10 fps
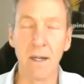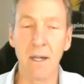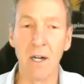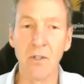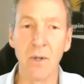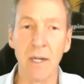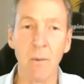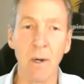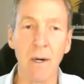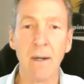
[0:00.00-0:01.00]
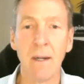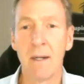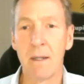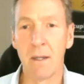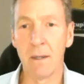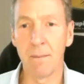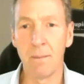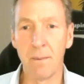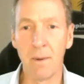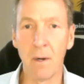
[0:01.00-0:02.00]
the country where
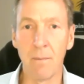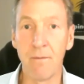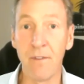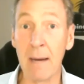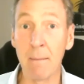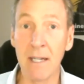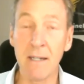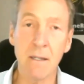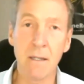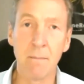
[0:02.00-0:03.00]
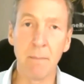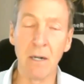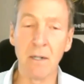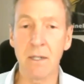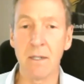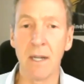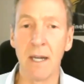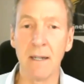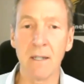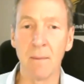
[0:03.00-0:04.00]
parents can
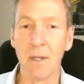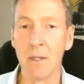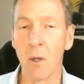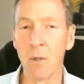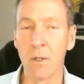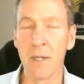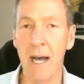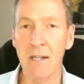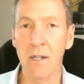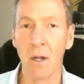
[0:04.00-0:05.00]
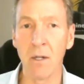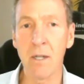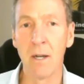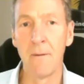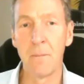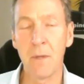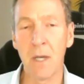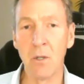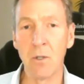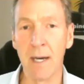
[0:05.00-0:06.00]
take some of the local tax dollars,
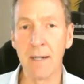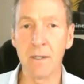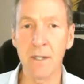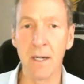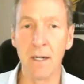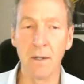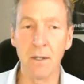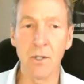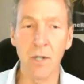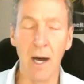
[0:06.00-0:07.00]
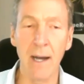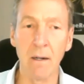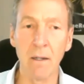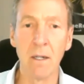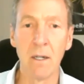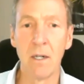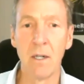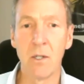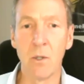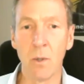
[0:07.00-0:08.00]
use that to send the child
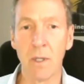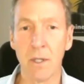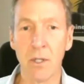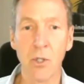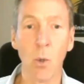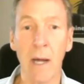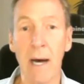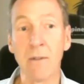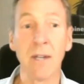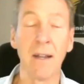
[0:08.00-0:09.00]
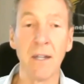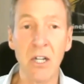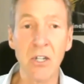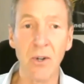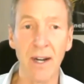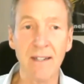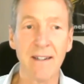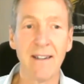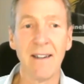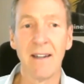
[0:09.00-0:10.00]
to a school outside the district
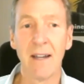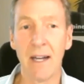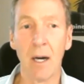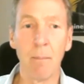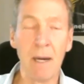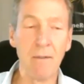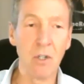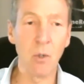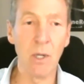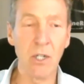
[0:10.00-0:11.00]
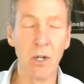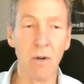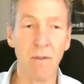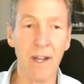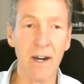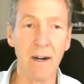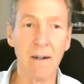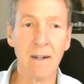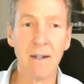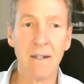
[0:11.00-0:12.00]
and help pay for tuition over
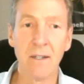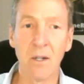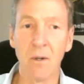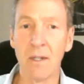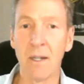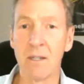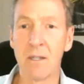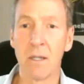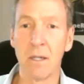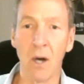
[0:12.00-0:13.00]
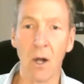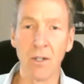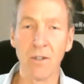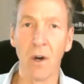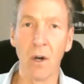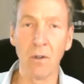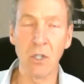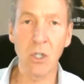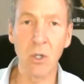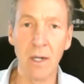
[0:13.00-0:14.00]
there. So it lets the dollars follow the
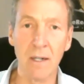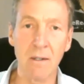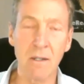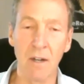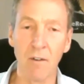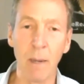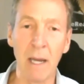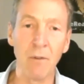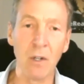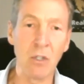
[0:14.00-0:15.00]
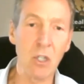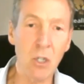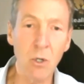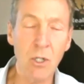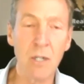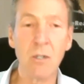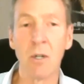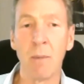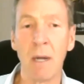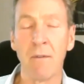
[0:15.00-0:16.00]
student. Instead of paying for institutions,
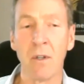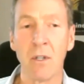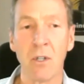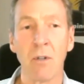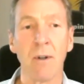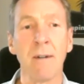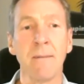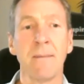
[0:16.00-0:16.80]
you're paying for the children.